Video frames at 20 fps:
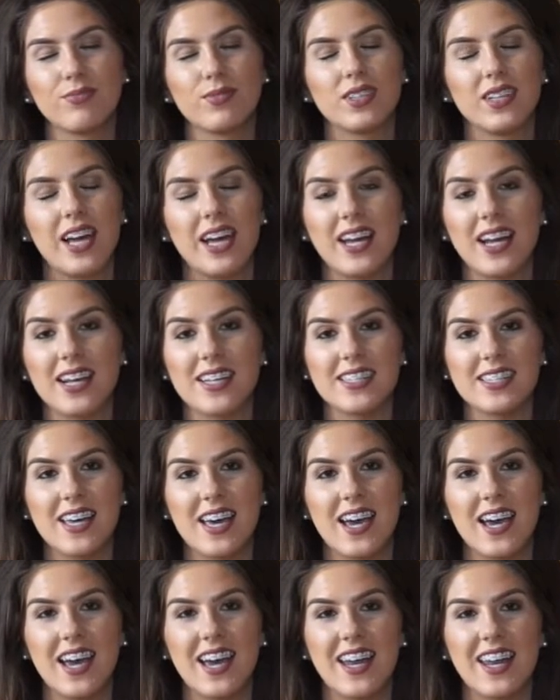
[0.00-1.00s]
Like I
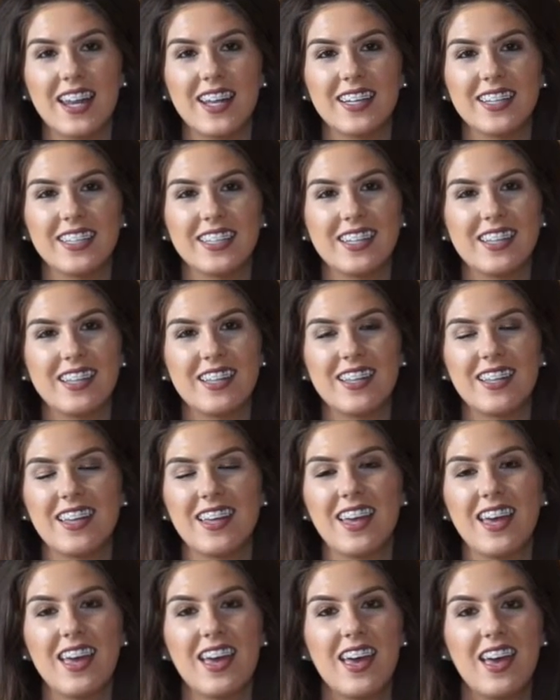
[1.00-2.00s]
said,
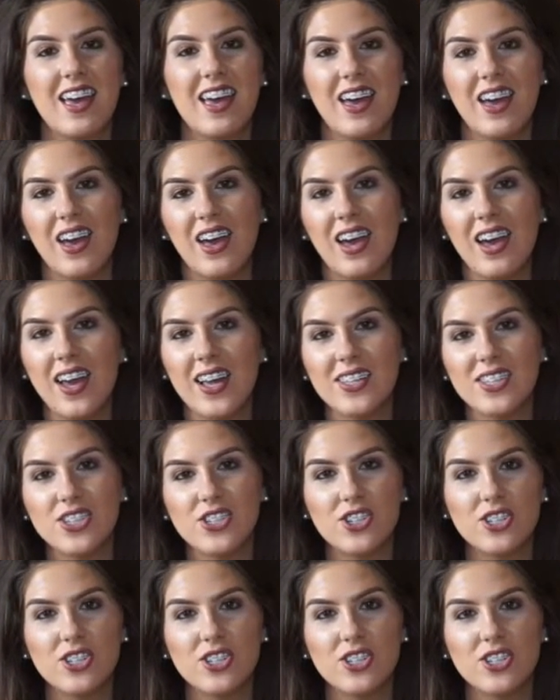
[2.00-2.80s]
it's